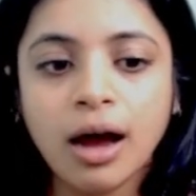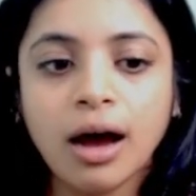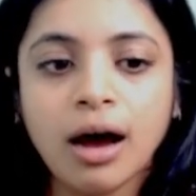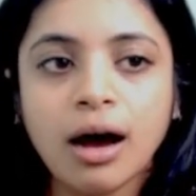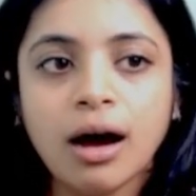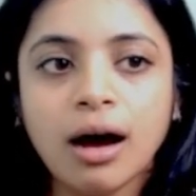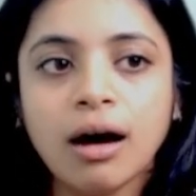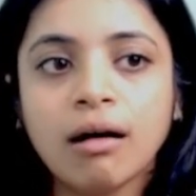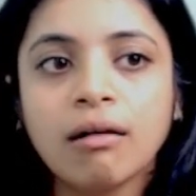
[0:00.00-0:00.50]

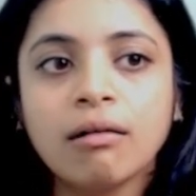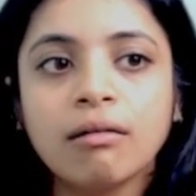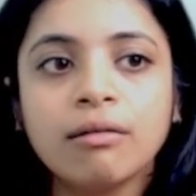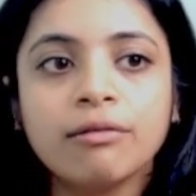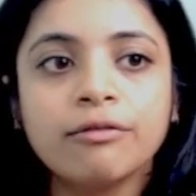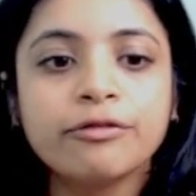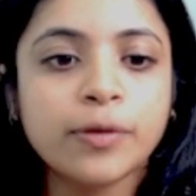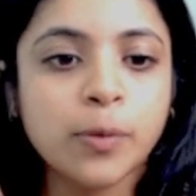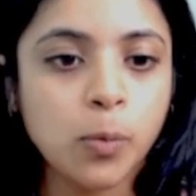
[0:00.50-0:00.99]

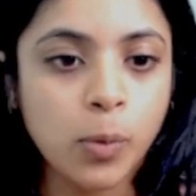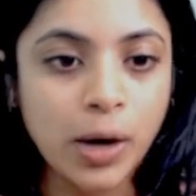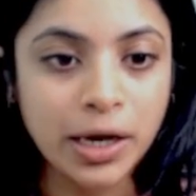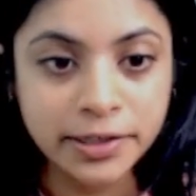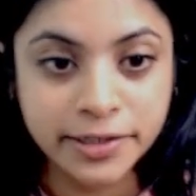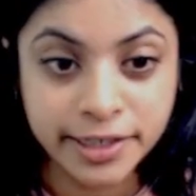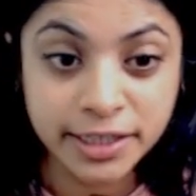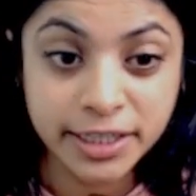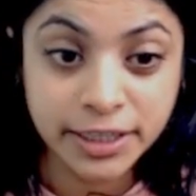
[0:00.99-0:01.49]
from
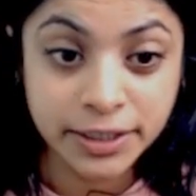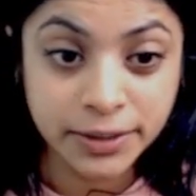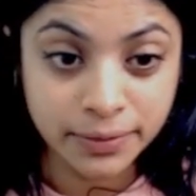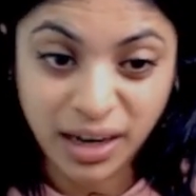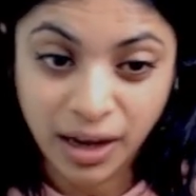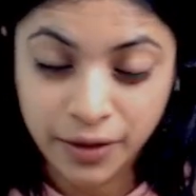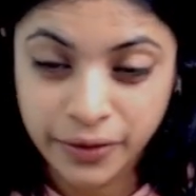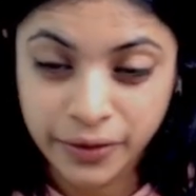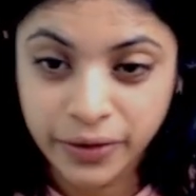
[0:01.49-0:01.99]
one city to
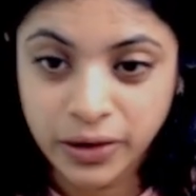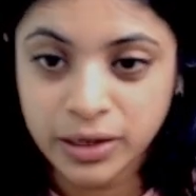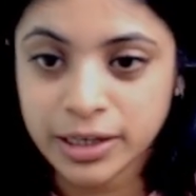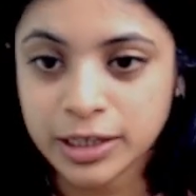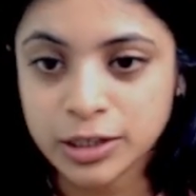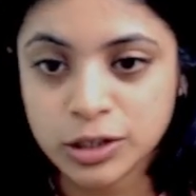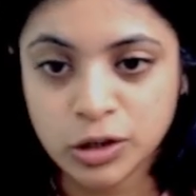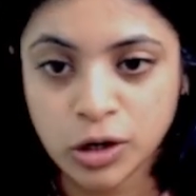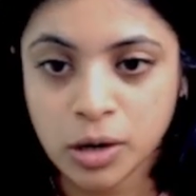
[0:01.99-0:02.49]
another.
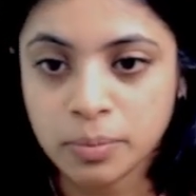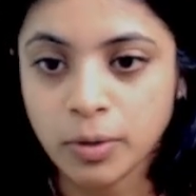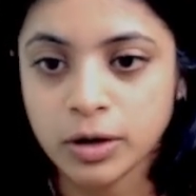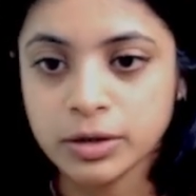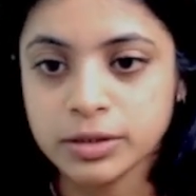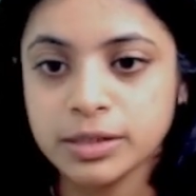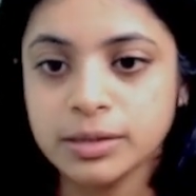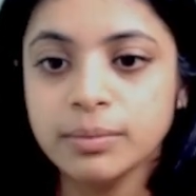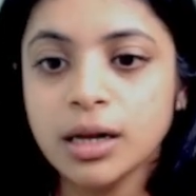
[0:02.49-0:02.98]
That's not
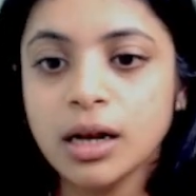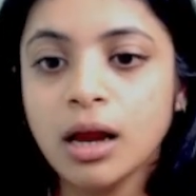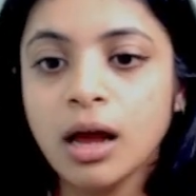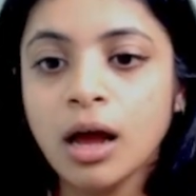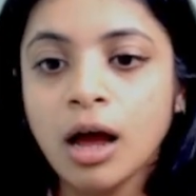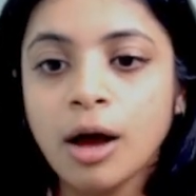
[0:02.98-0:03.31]
possible.